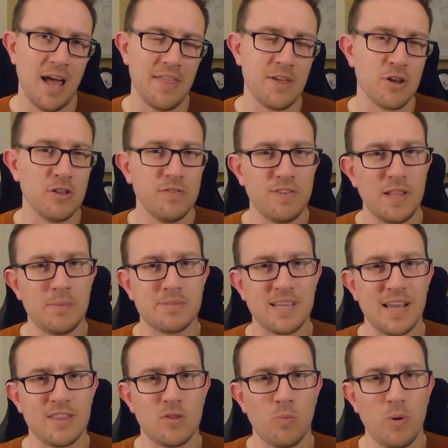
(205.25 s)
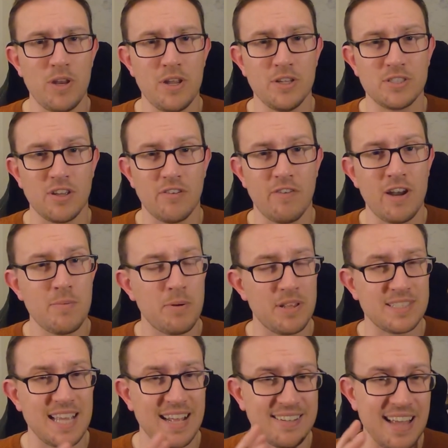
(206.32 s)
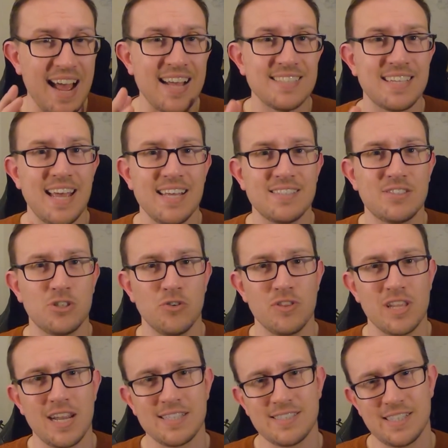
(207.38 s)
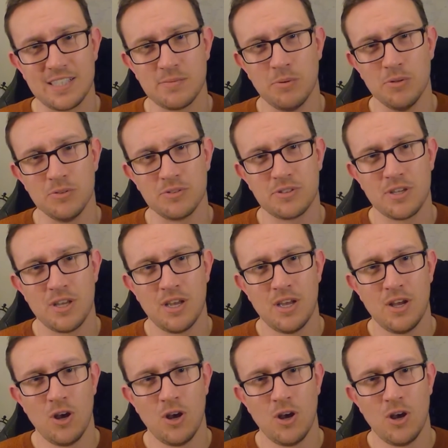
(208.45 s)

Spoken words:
And then on the flip side, the winners are anybody that's held assets during the last 6 months.